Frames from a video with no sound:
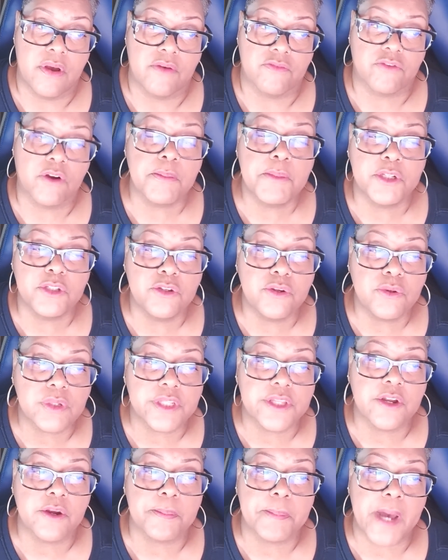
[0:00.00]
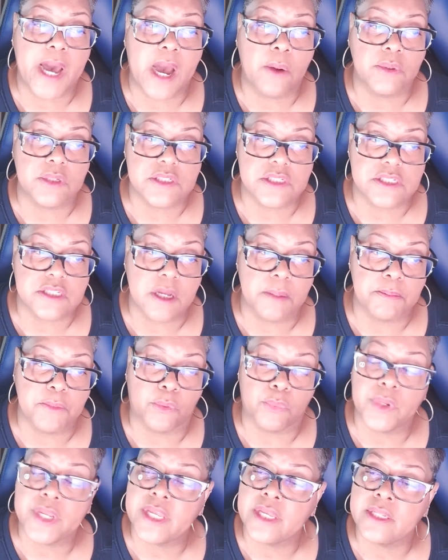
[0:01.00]
from a nuclear-powered
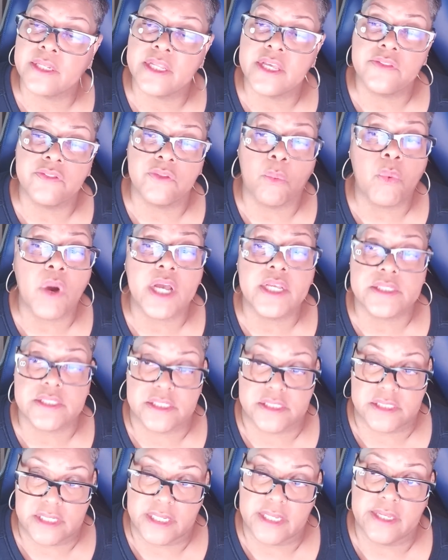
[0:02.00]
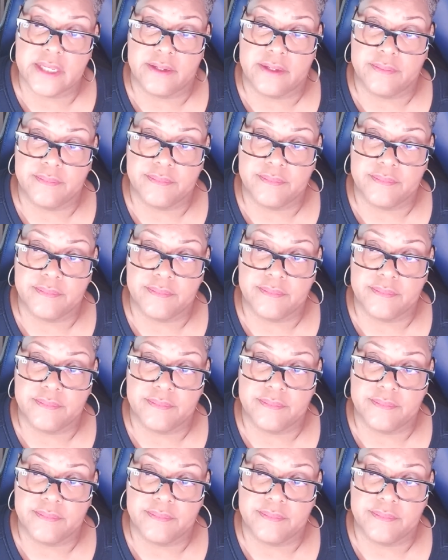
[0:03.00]
submarine in the White Sea.